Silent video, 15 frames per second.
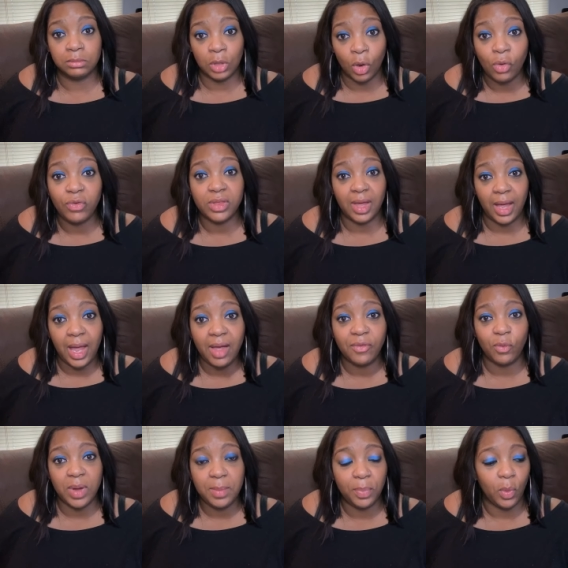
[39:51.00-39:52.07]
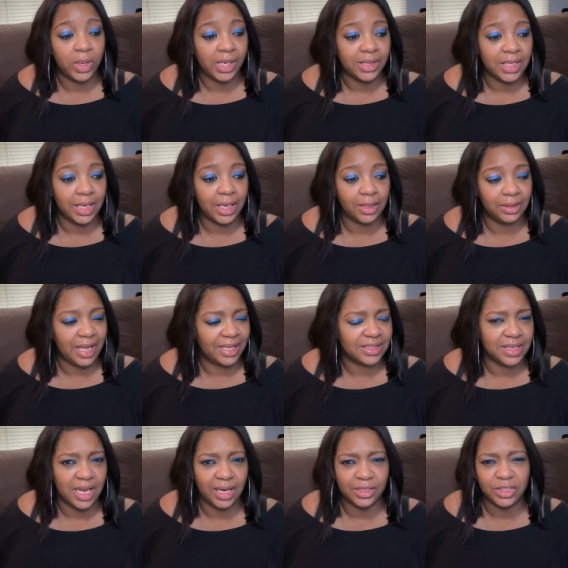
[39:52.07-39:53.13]
over the halfway point. I think
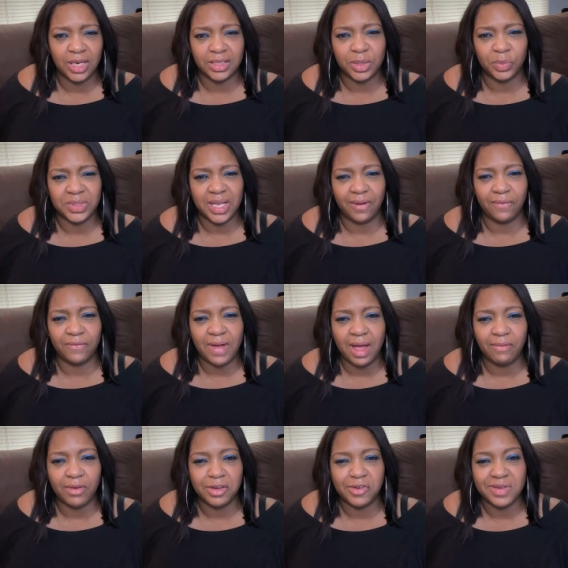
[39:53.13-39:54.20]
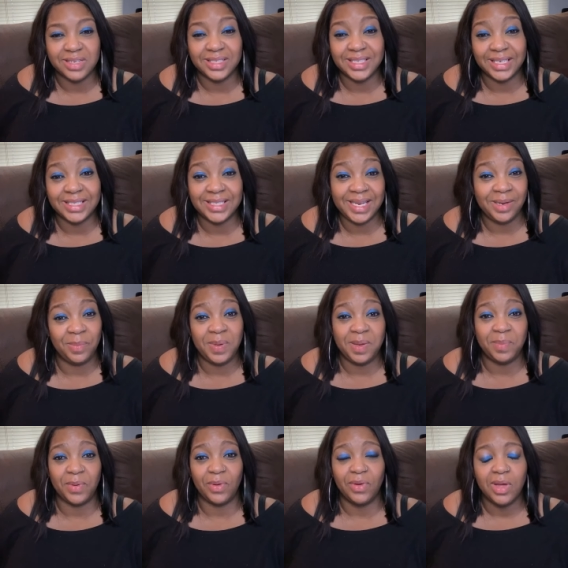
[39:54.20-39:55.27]
last night I checked, it was like 516
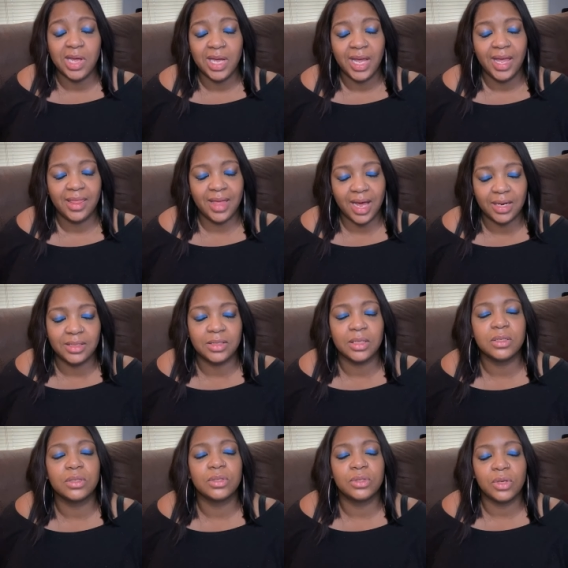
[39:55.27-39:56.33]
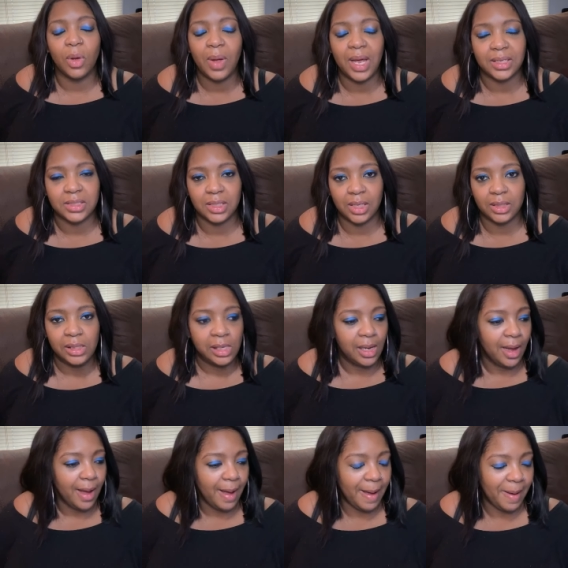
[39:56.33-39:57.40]
people. That is so excellent.
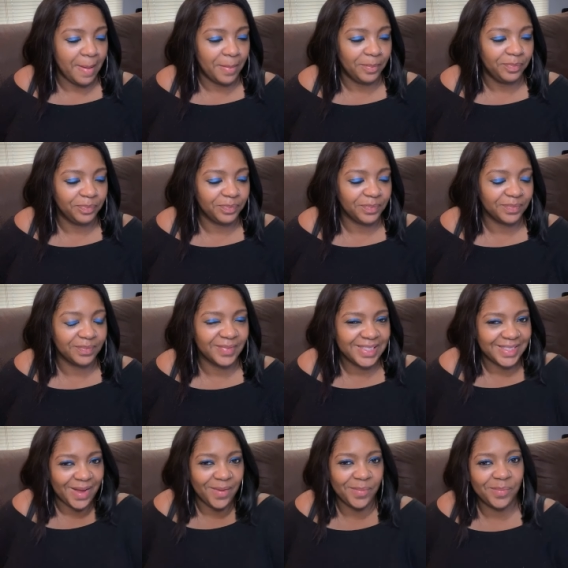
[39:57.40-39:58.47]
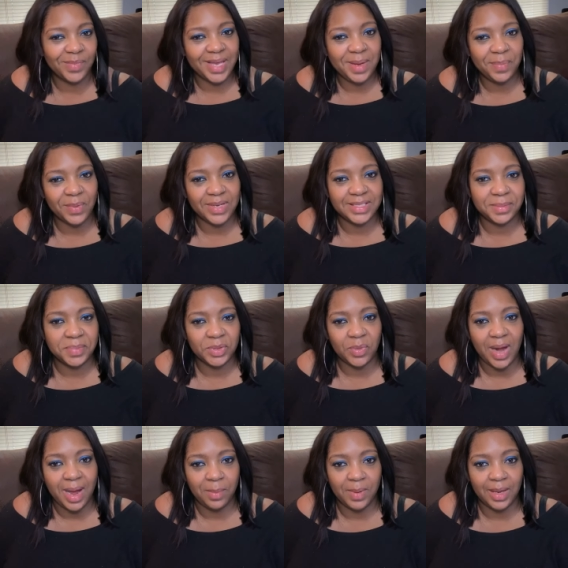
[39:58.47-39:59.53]
Um, so keep on
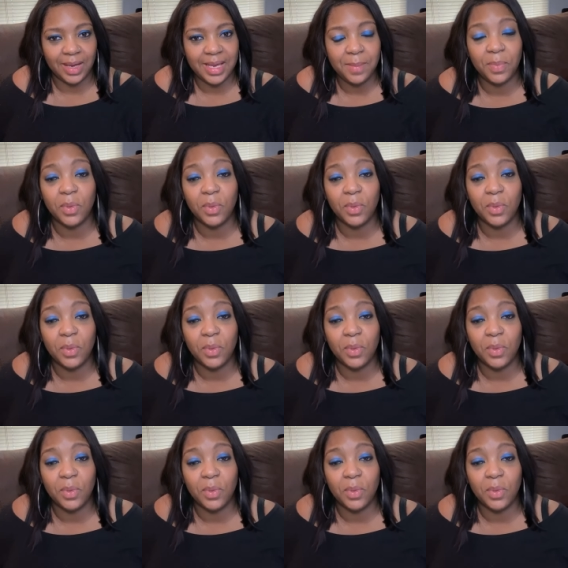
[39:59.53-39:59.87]
subscribing, keep